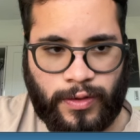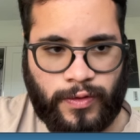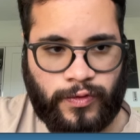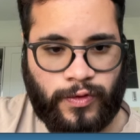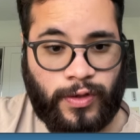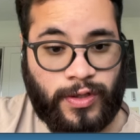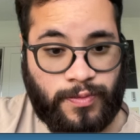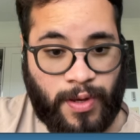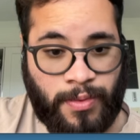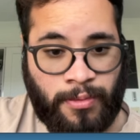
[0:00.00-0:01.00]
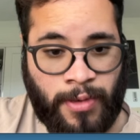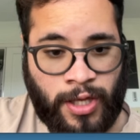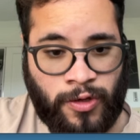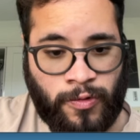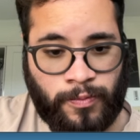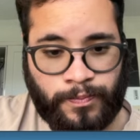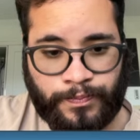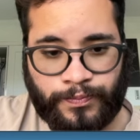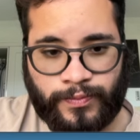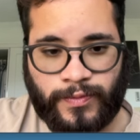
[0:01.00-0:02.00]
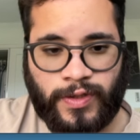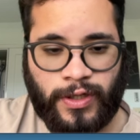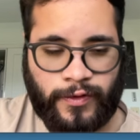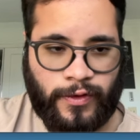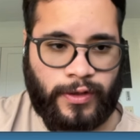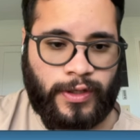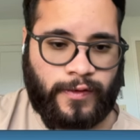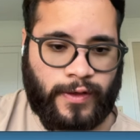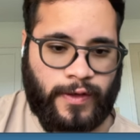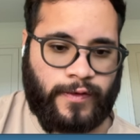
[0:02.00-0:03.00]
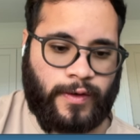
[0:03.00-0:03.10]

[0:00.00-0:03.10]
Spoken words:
So this is my main menu. So in this case,